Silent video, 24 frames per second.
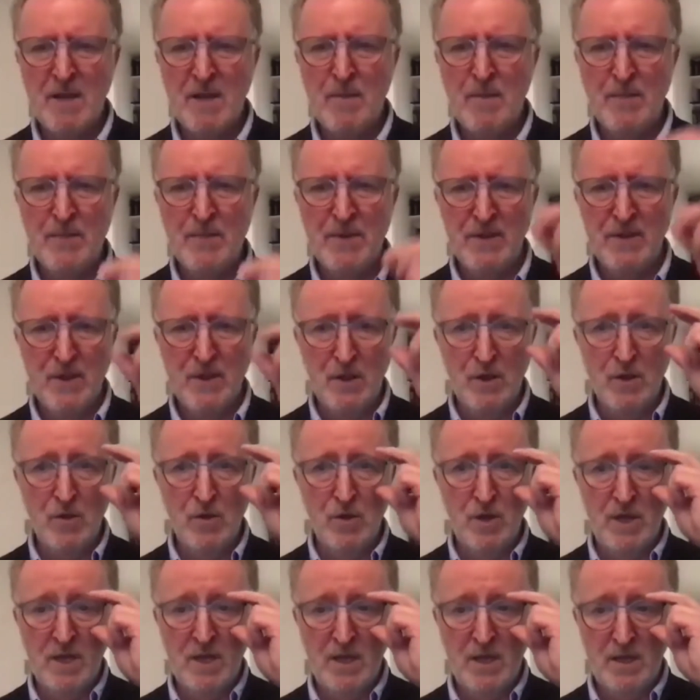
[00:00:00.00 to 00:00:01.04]
up in
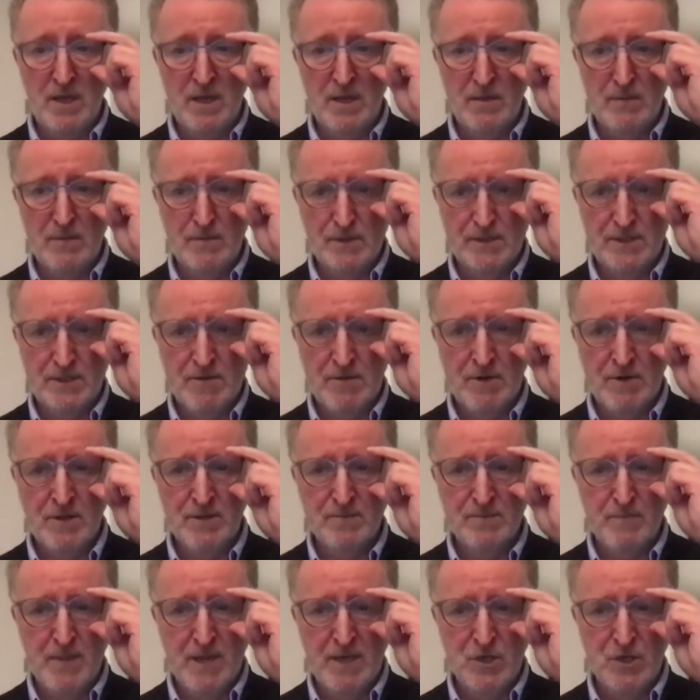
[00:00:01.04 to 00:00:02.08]
the
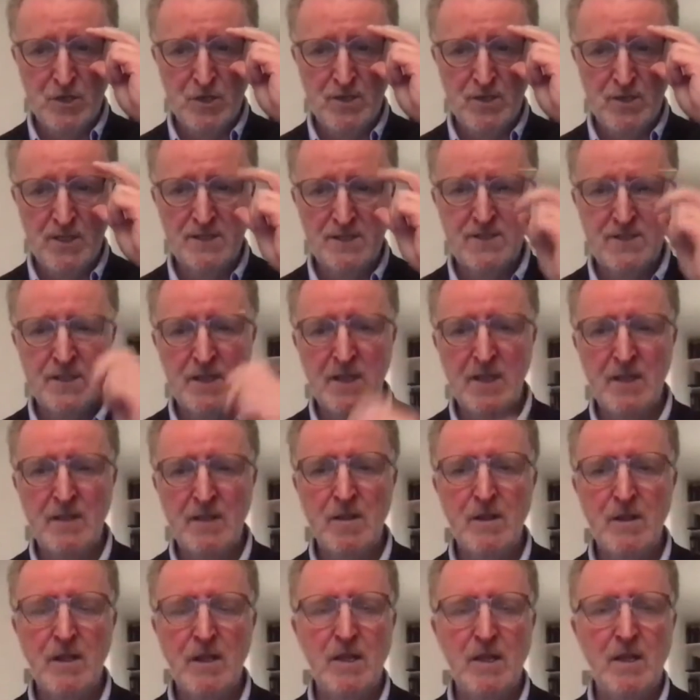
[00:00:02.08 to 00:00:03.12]
Sarah's mentioned this in
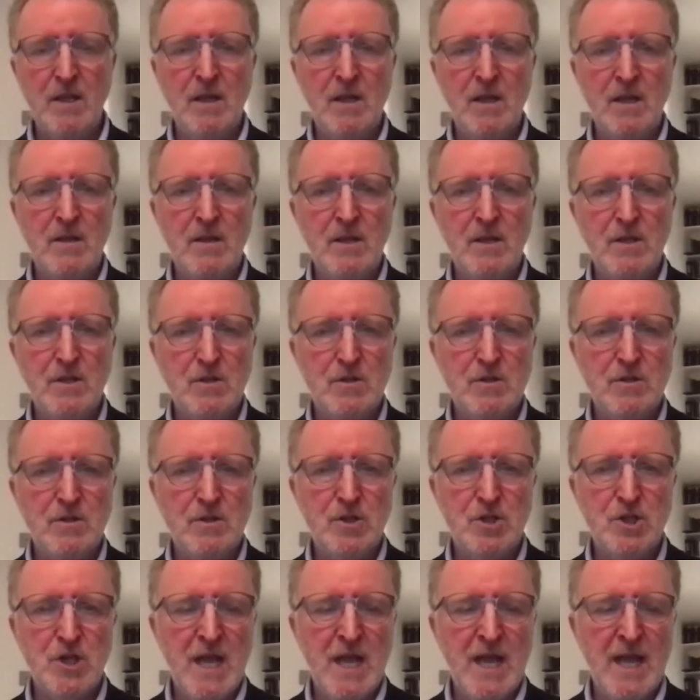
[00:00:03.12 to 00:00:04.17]
the
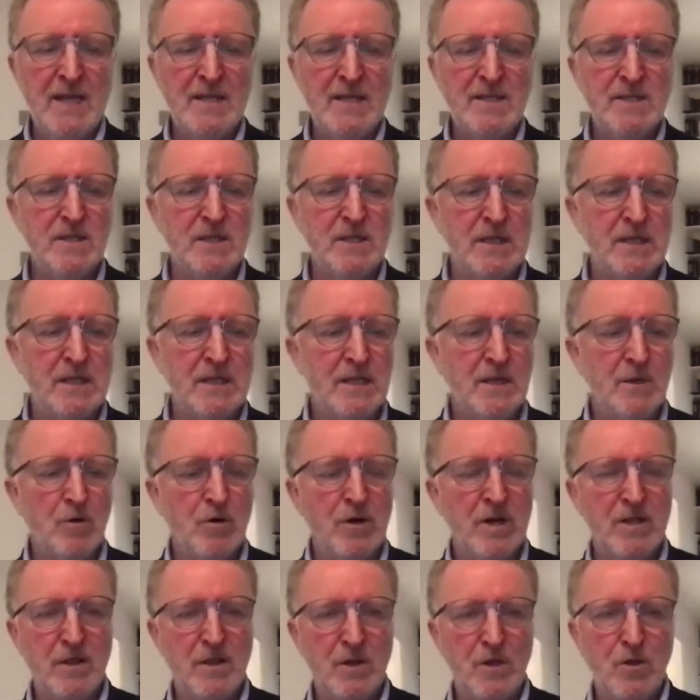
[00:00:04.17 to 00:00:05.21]
chat or
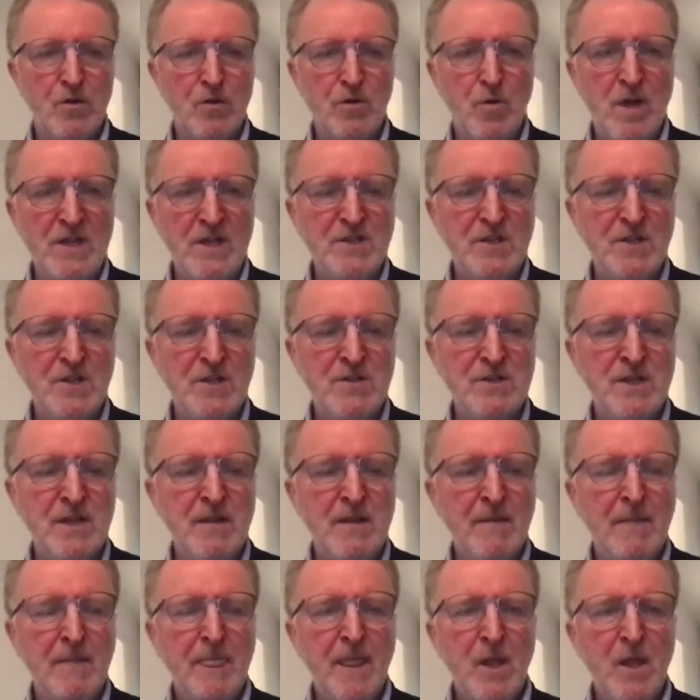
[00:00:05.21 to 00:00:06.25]
in the questions.
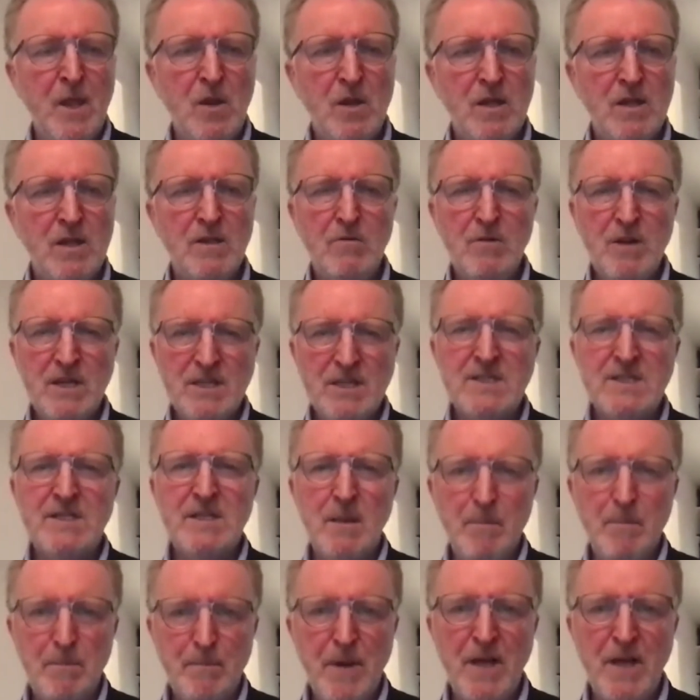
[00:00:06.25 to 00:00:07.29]
There is
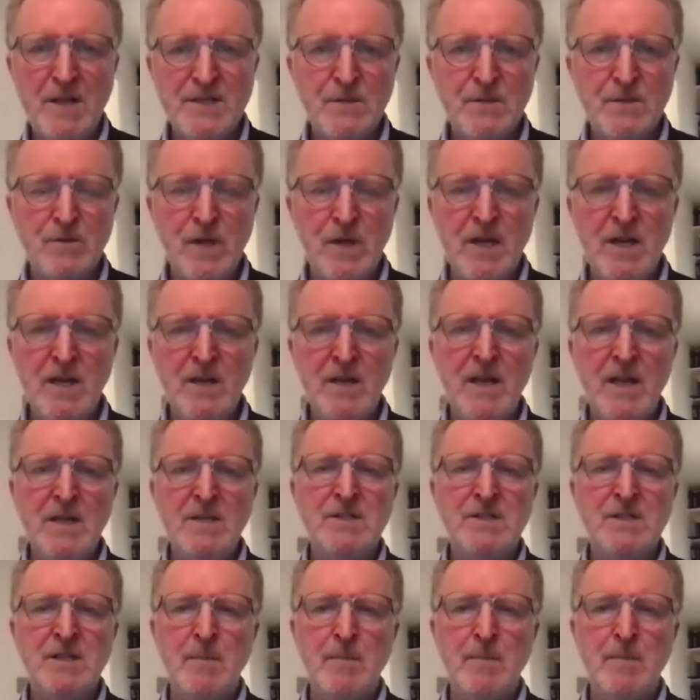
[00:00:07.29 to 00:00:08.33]
some puzzle, and it is
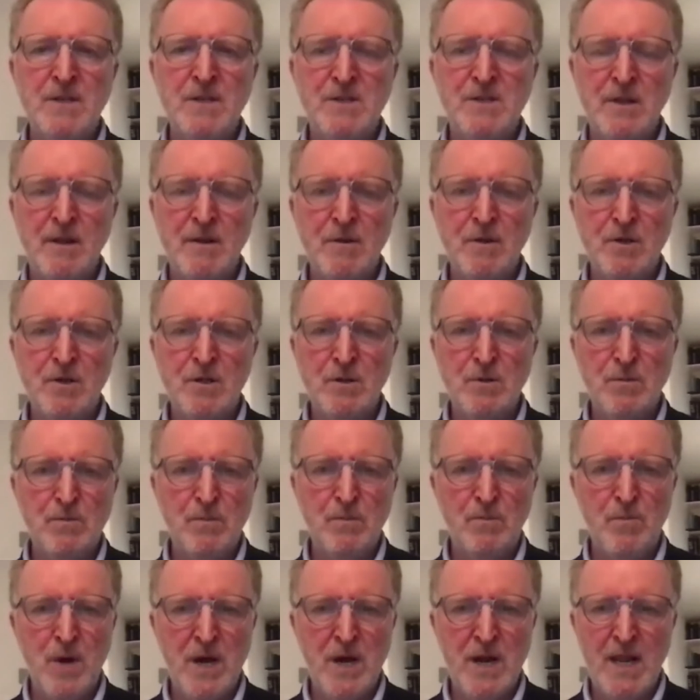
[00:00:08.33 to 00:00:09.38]
still a puzzle, and I'm going to
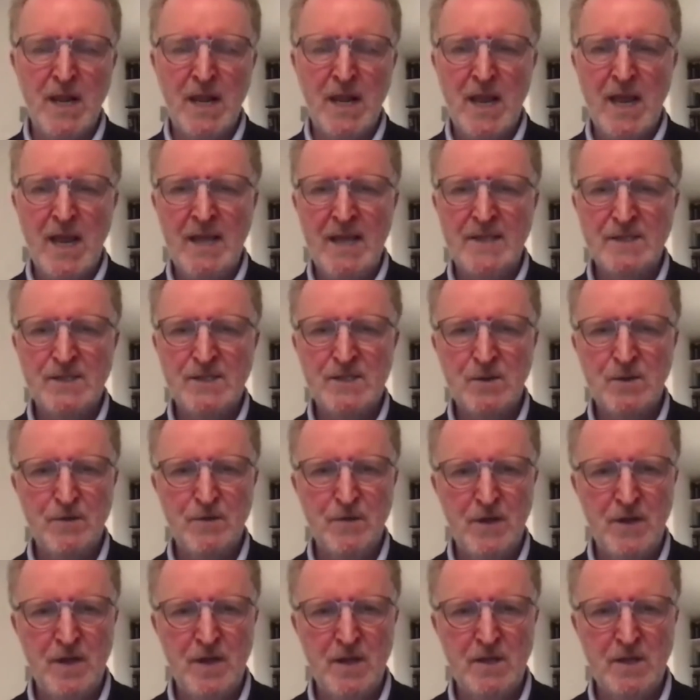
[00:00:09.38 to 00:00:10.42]
bring
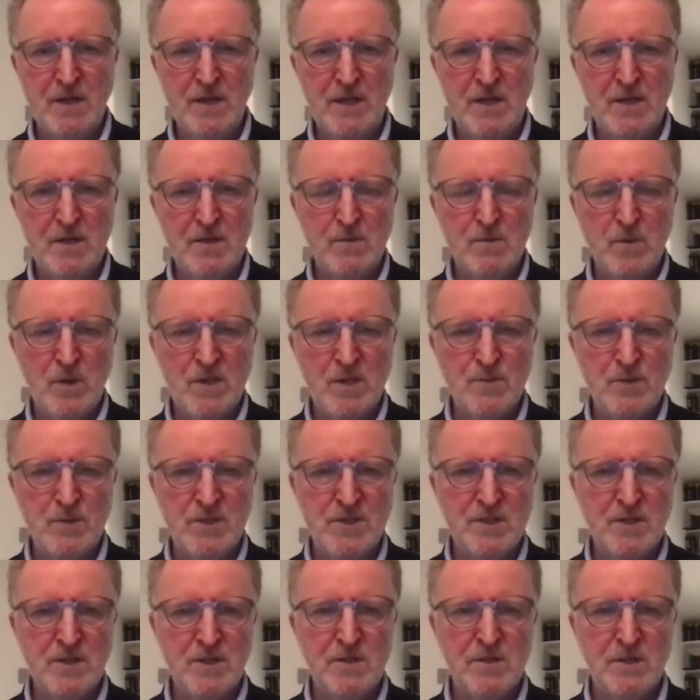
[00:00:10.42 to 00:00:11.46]
Ann-Sophie in here as we
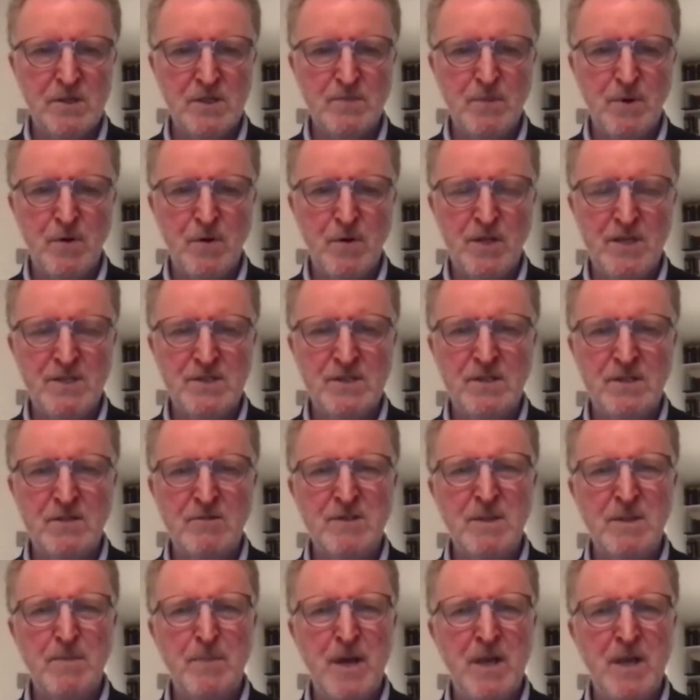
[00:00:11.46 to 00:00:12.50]
start to explore this. There's
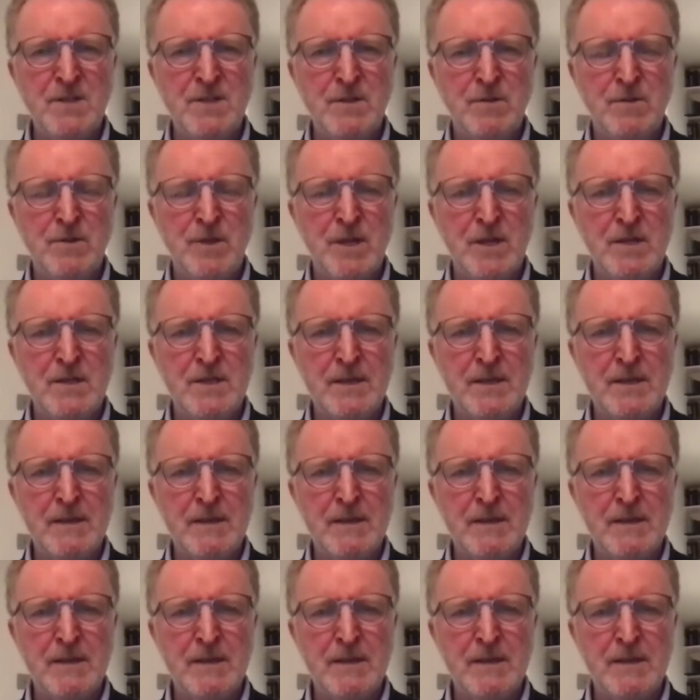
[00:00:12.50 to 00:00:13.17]
a puzzle that